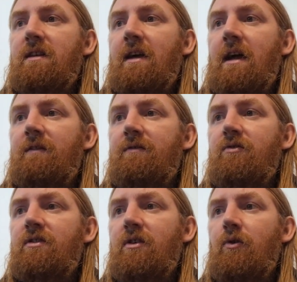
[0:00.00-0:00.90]

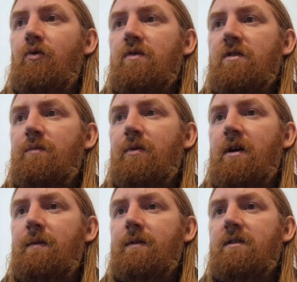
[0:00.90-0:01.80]
California also
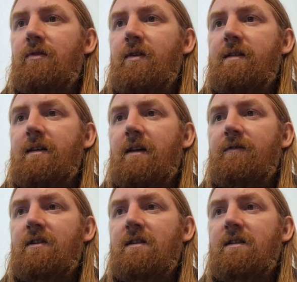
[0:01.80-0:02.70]
prohibits direct
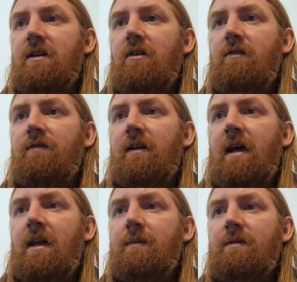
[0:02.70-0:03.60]
advertising of
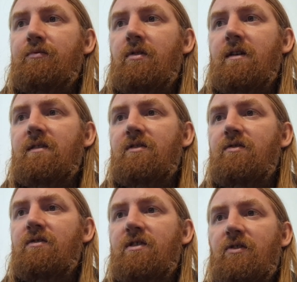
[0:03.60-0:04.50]
cannabis products to
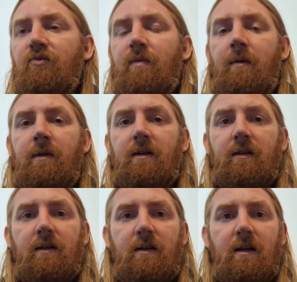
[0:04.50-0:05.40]
the general public.